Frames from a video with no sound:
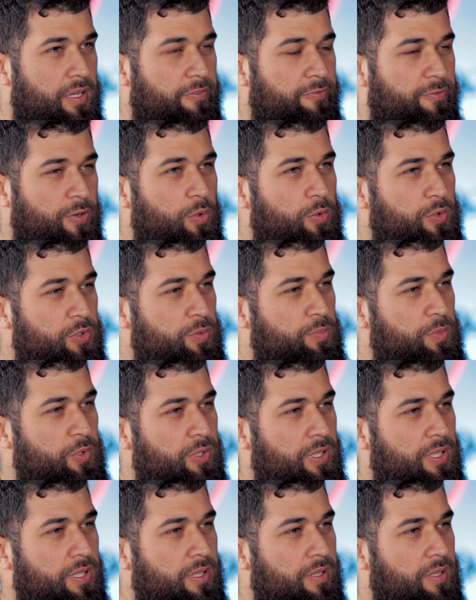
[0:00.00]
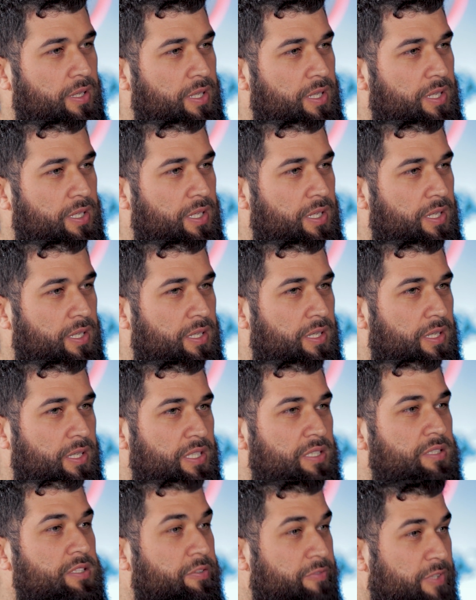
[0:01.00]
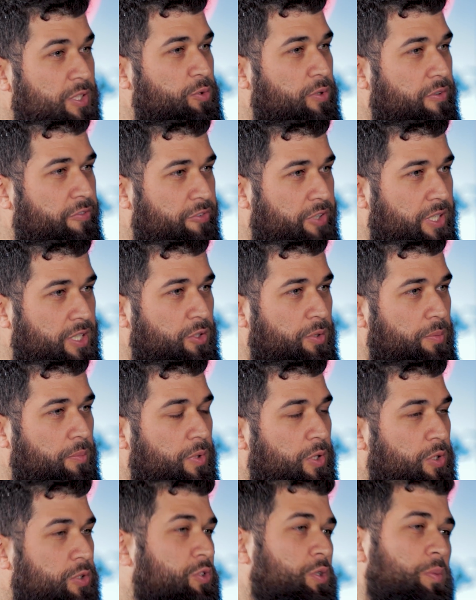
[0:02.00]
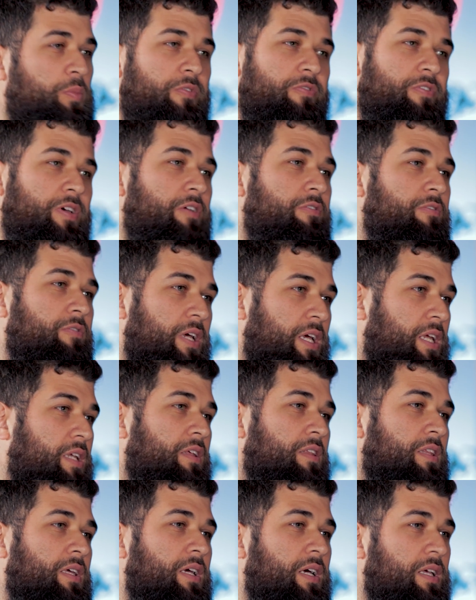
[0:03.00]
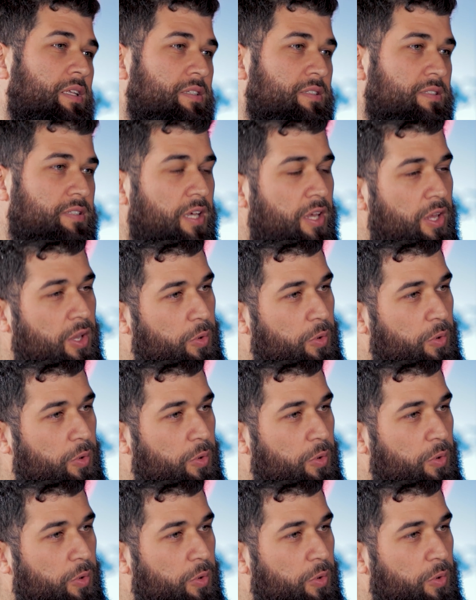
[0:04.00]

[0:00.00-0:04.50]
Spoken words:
focus more on individual freedom on top of anything else,